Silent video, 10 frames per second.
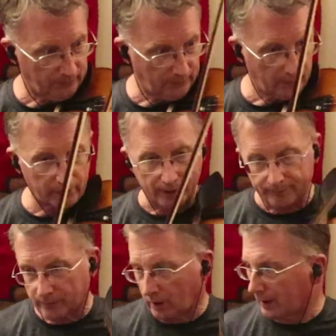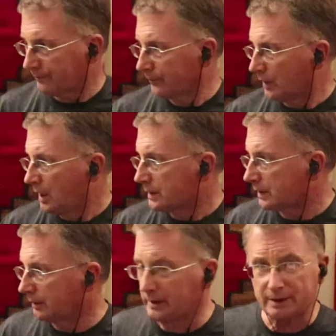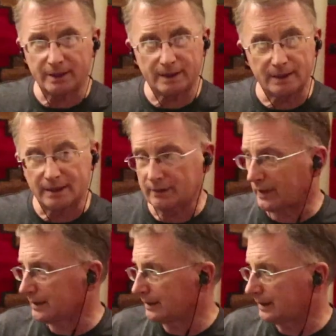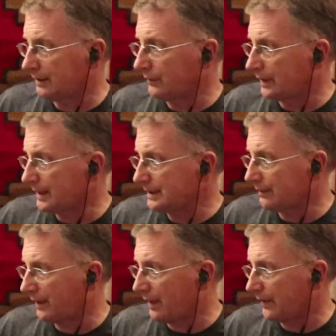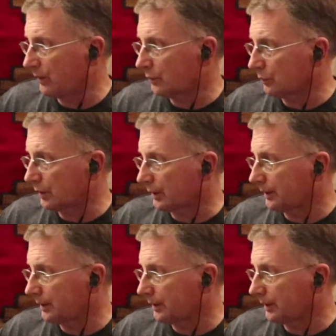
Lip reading: Okay, all right. So let me see if I can give you an idea of how that would work.